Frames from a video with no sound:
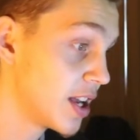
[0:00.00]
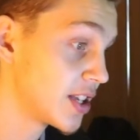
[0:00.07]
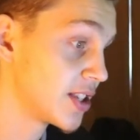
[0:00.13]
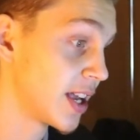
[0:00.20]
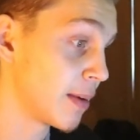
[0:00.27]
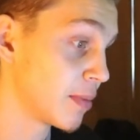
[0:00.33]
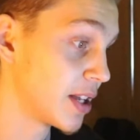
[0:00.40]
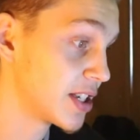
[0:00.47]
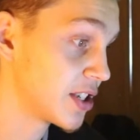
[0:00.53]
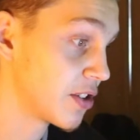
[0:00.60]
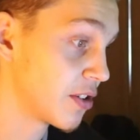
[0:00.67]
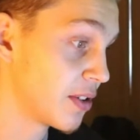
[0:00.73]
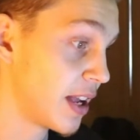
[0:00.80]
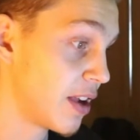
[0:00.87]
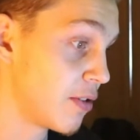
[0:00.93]
saying, blessed
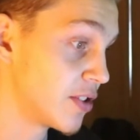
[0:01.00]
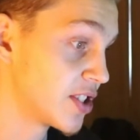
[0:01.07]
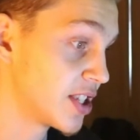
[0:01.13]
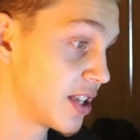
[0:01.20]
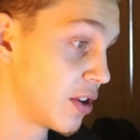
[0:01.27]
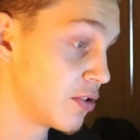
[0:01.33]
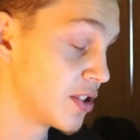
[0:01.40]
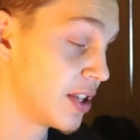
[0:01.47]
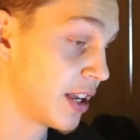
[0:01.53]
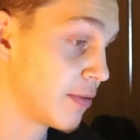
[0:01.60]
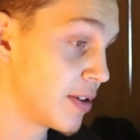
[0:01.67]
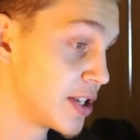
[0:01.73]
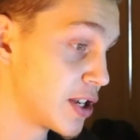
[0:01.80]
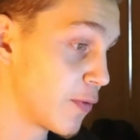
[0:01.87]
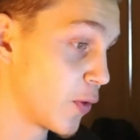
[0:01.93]
are they whose, whose
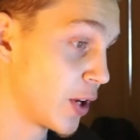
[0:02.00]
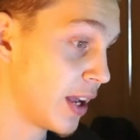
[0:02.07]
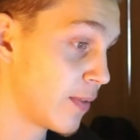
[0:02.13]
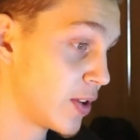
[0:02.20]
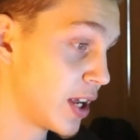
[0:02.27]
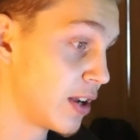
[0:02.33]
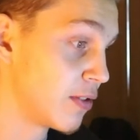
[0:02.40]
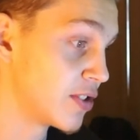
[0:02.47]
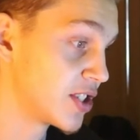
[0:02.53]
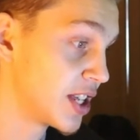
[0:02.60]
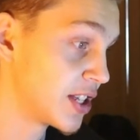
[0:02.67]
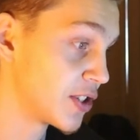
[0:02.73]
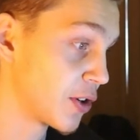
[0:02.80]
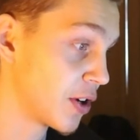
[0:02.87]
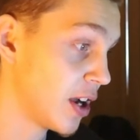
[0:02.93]
iniquities are forgiven and whose
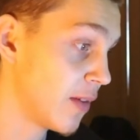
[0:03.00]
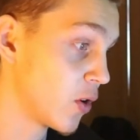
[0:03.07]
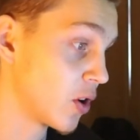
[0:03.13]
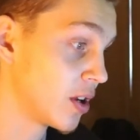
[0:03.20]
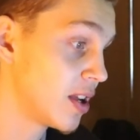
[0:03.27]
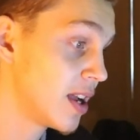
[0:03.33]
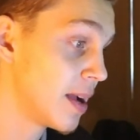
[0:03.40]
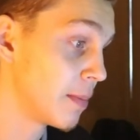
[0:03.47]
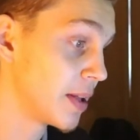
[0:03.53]
sins are covered.